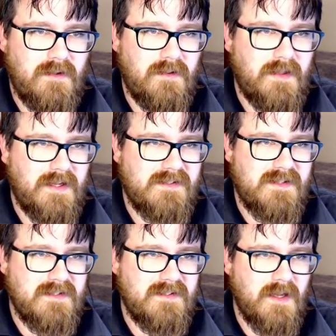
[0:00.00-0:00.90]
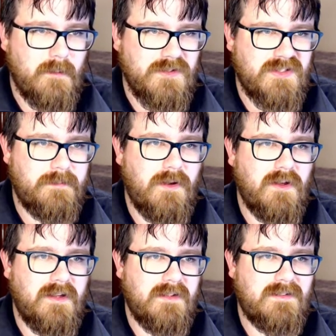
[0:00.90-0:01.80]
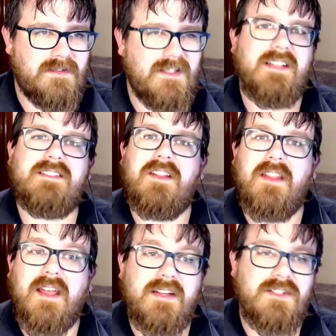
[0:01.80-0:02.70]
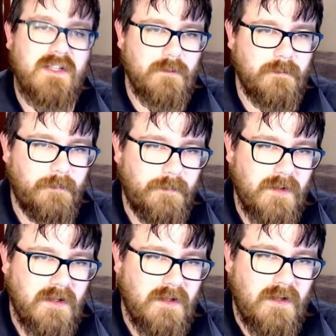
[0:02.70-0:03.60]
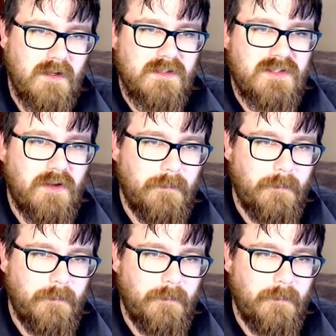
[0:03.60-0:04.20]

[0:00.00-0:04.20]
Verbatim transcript: that's the same as supplying text in the hash table. So